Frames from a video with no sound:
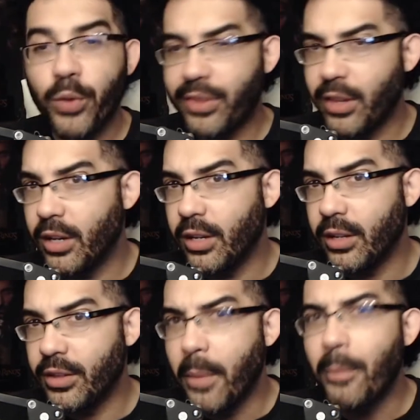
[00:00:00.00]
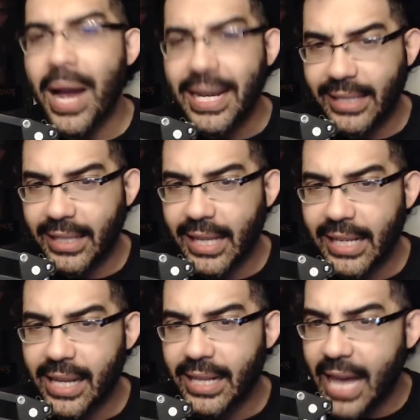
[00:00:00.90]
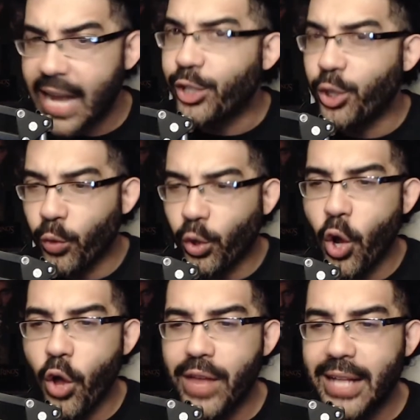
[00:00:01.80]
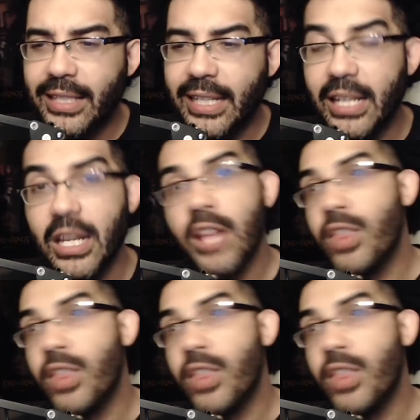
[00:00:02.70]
with the mice and things like that. I do recall that scene.